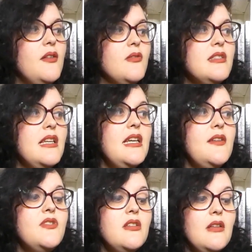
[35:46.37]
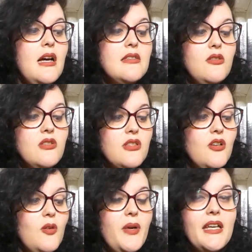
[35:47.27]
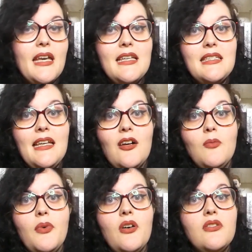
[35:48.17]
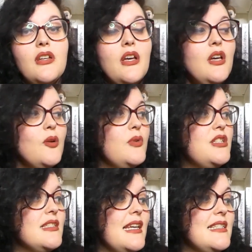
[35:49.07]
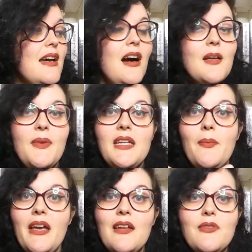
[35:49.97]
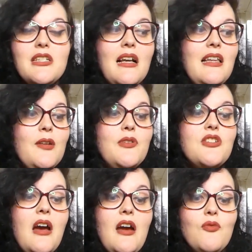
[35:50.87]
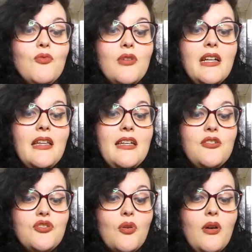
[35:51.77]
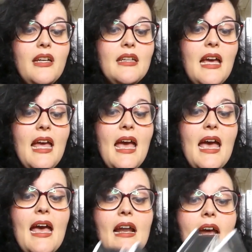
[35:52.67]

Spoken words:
received The Last Lost Girl by Casey L. Bond, which is a dark Peter Pan retelling, which I really enjoyed, and